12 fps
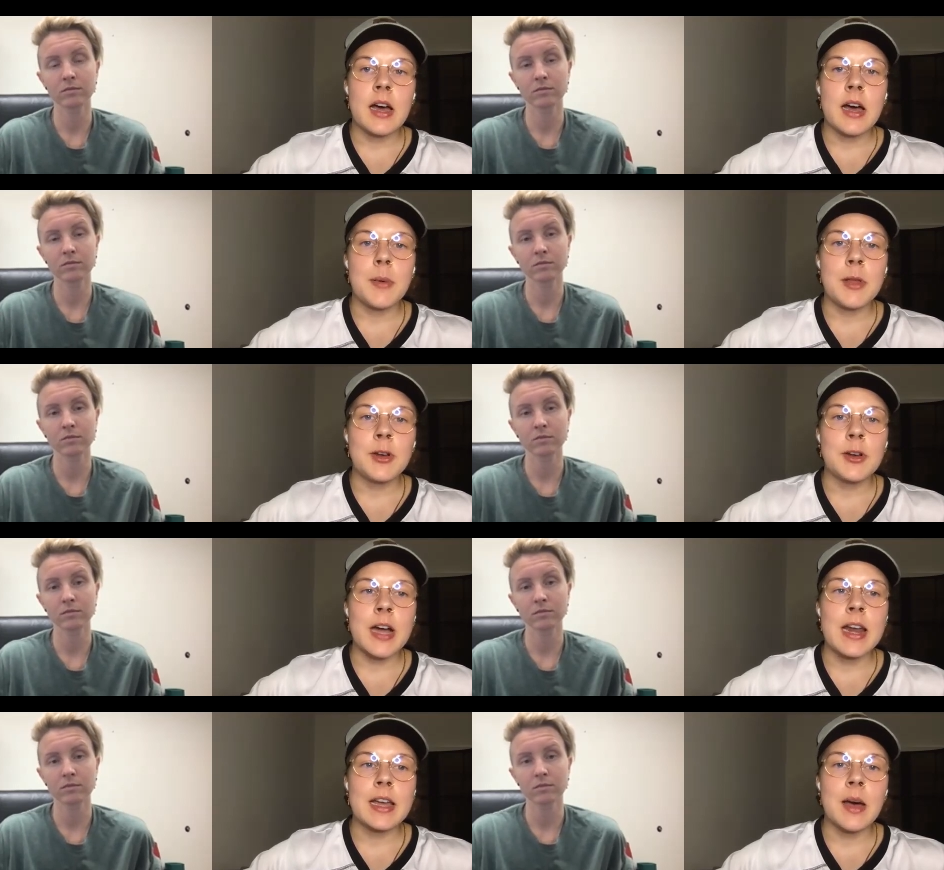Speaker 1: um, and
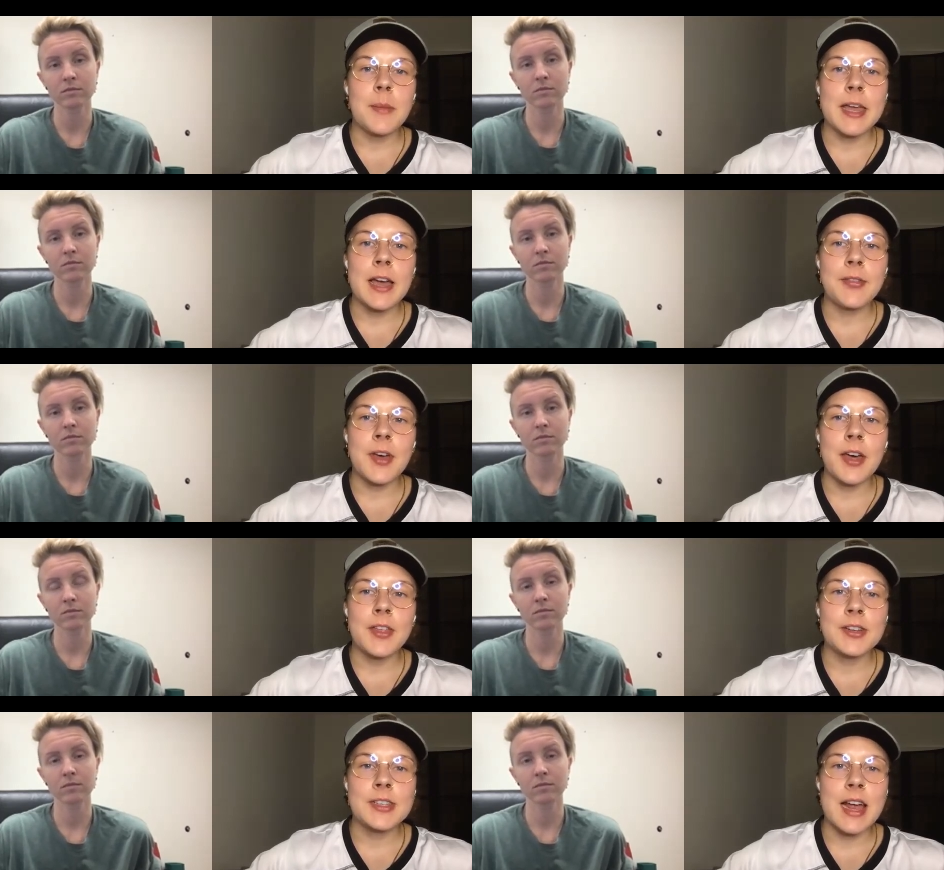you're kind of coming out the
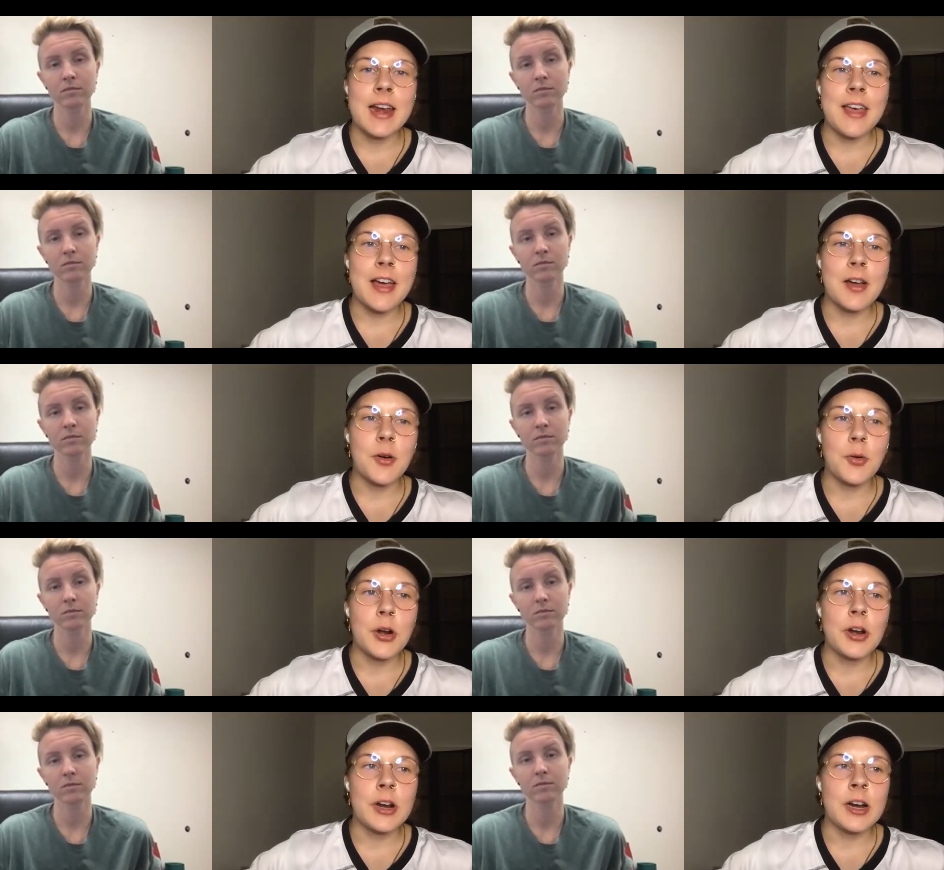other side of that
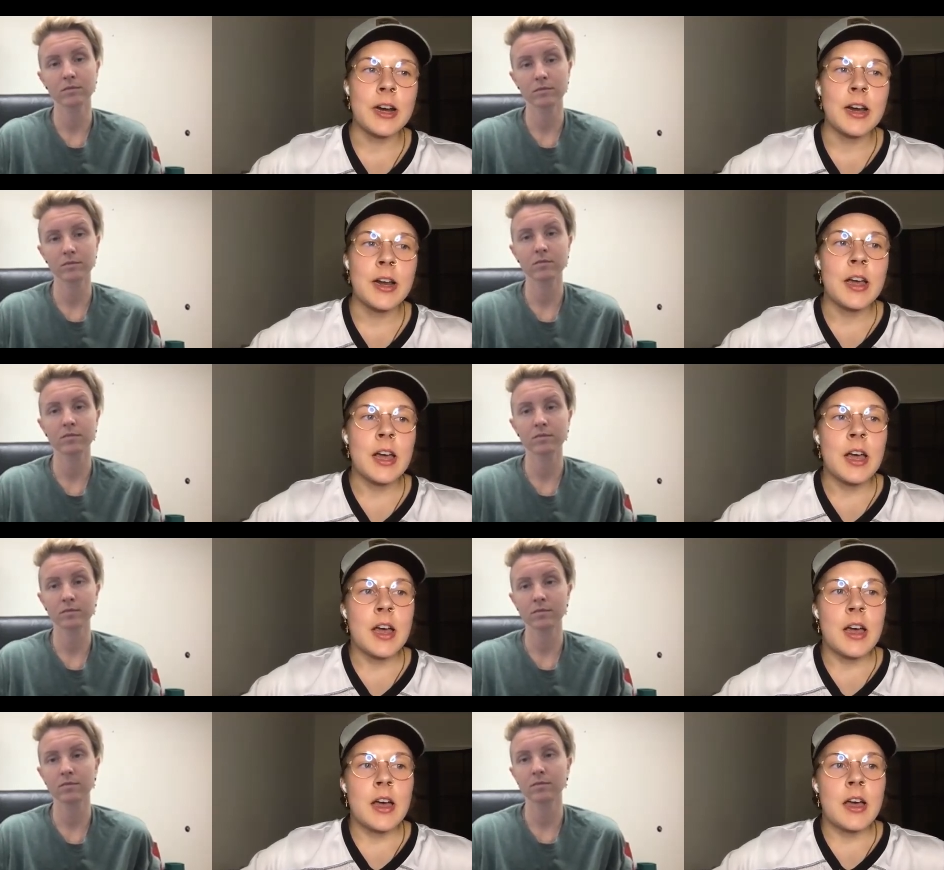corner,
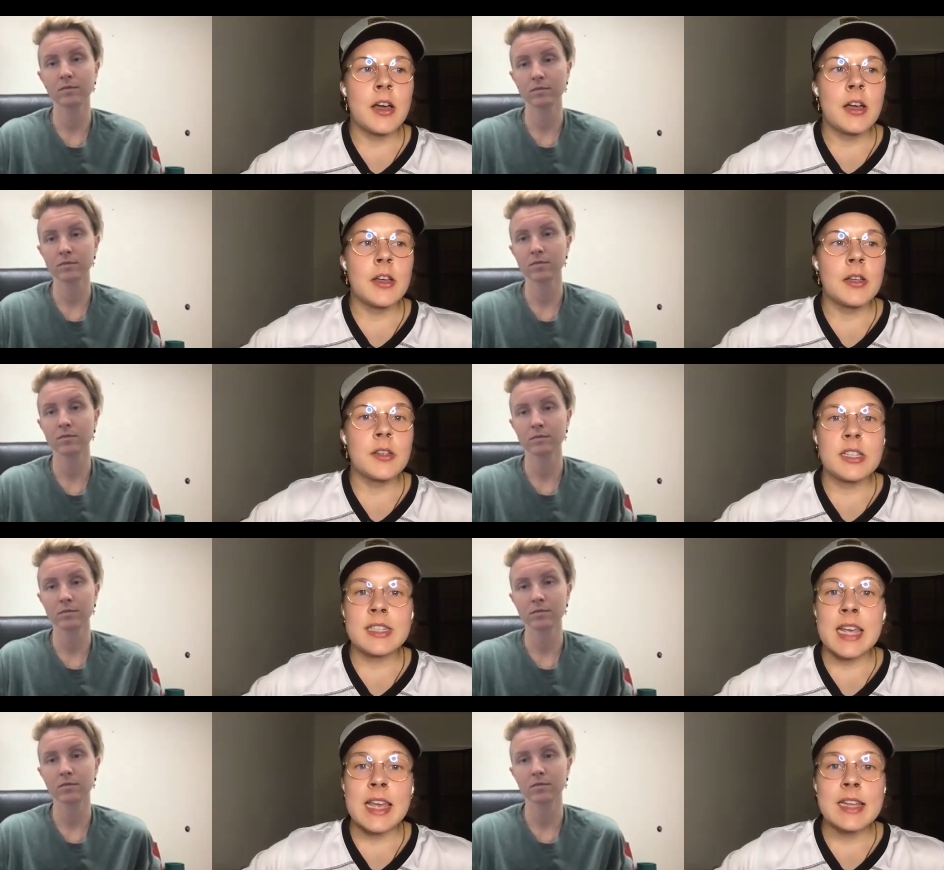
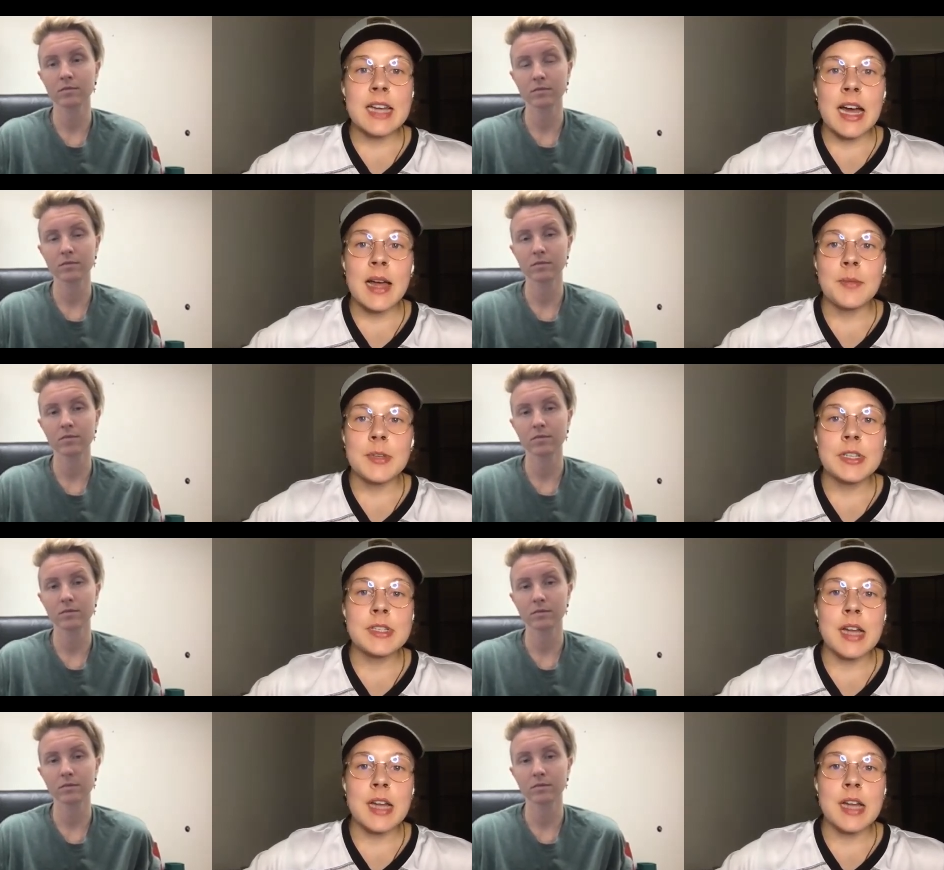taking time to